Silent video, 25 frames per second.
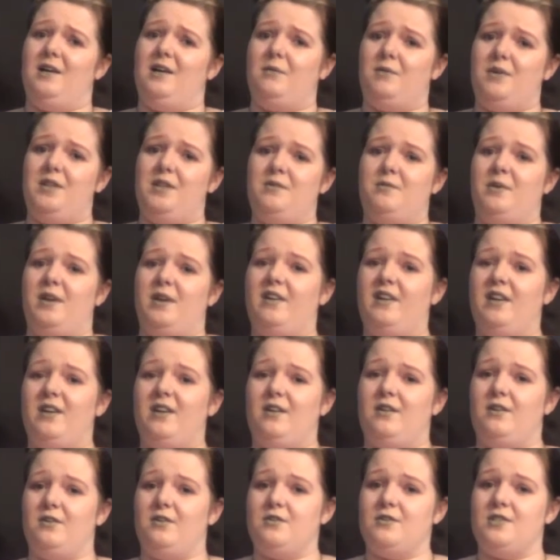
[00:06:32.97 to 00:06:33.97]
when you're wearing a
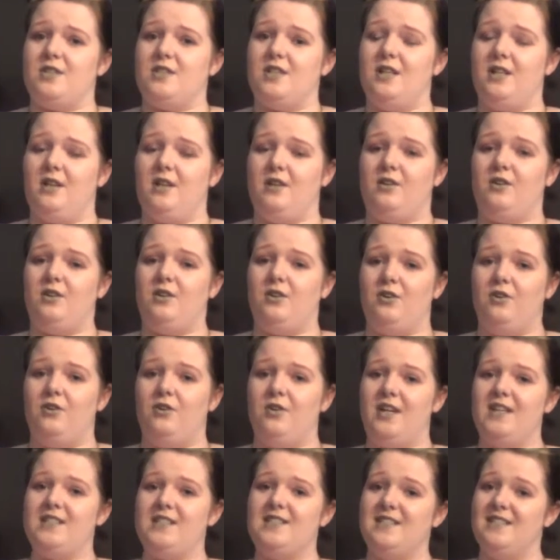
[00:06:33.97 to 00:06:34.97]
corset, your core
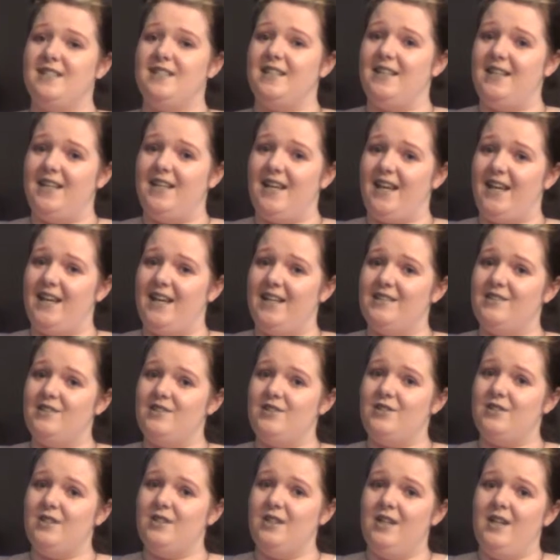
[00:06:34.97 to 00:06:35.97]
isn't
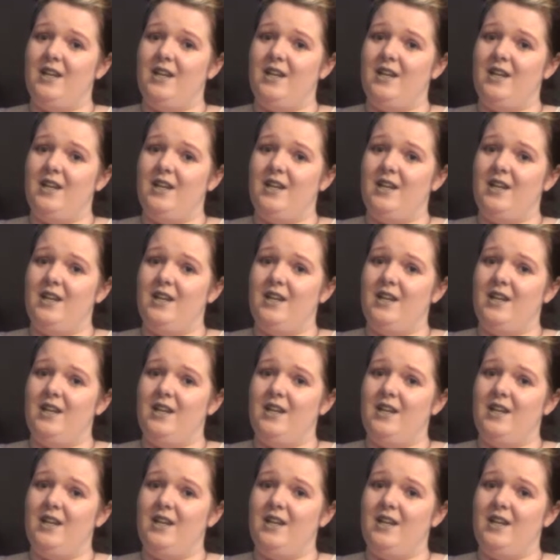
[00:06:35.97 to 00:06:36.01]
engaged.